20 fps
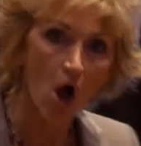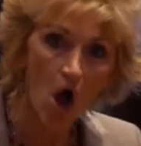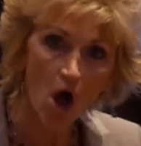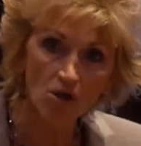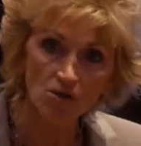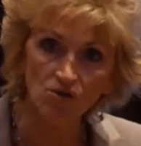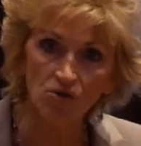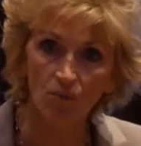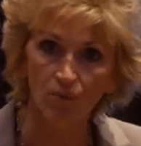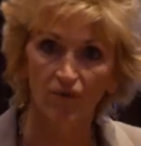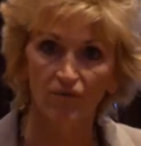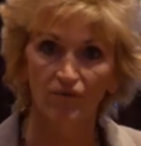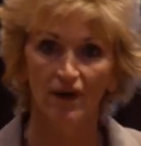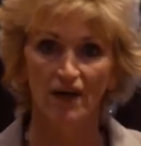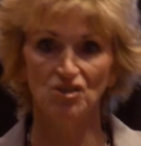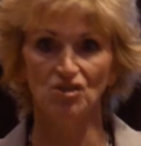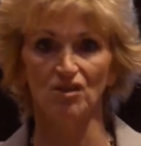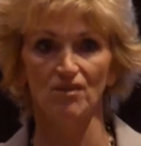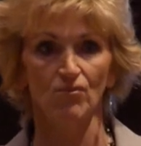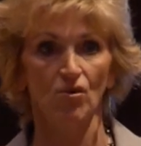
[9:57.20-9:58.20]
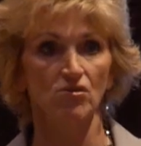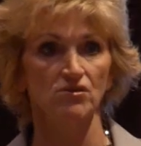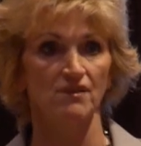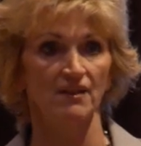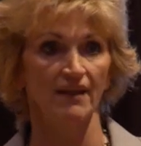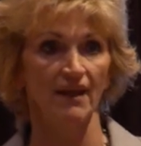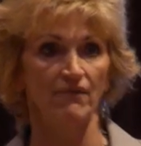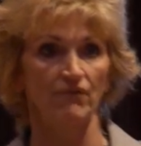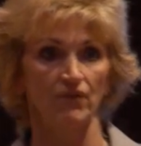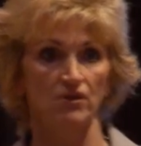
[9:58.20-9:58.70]
also provide you the most
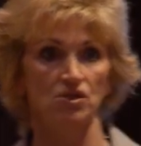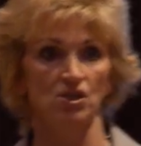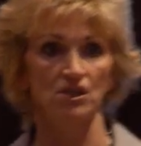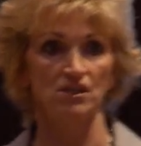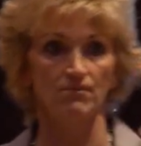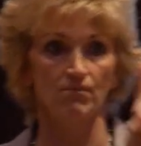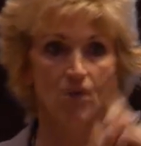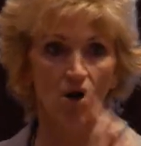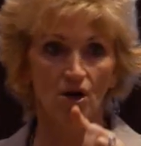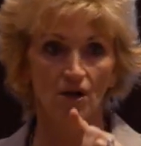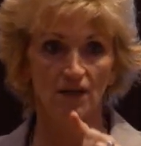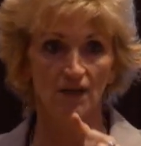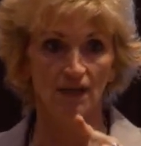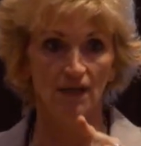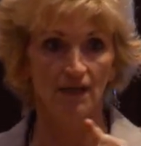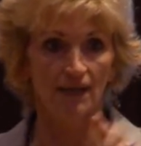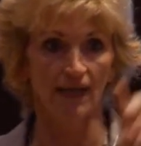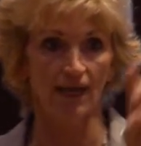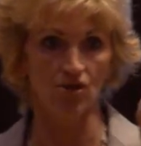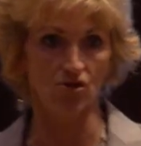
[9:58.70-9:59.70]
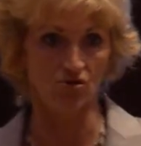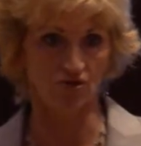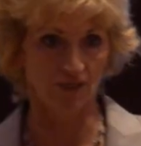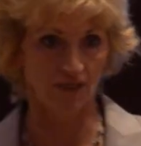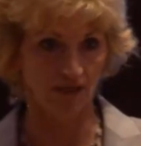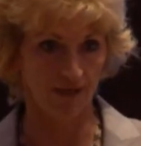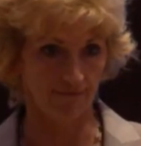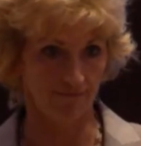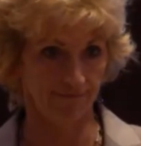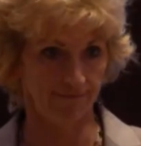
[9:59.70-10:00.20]
leverage is marketing and your
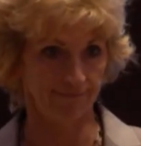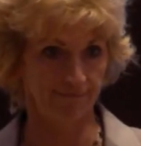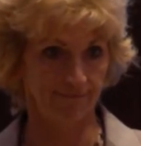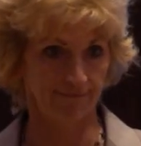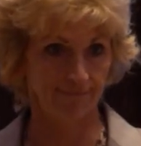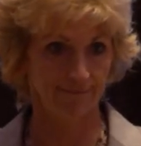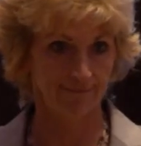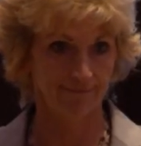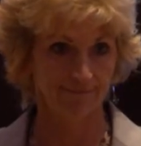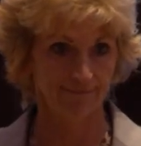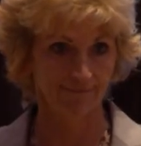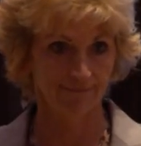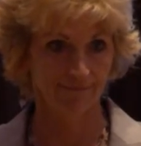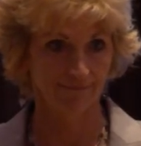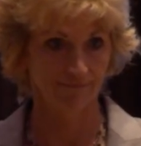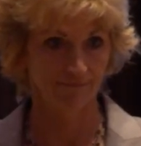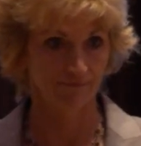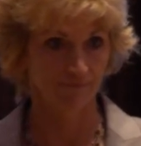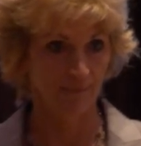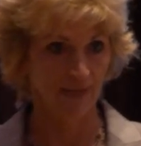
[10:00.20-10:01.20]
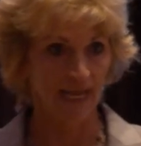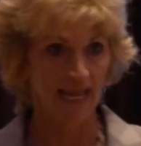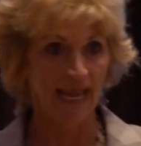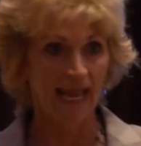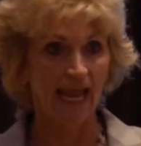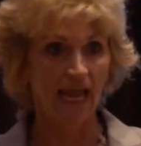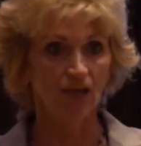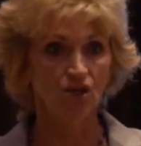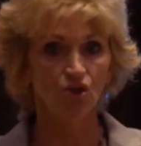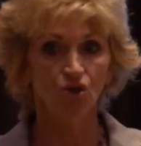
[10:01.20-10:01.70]
team.
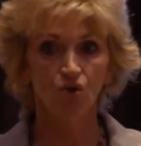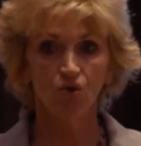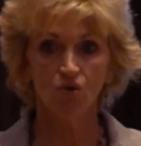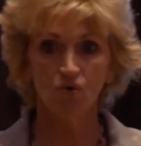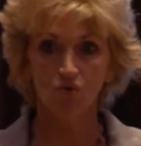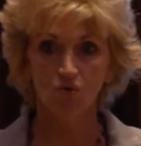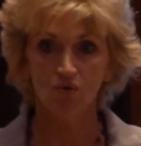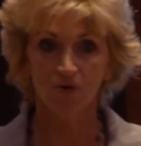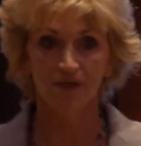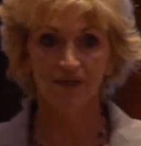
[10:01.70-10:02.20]
And you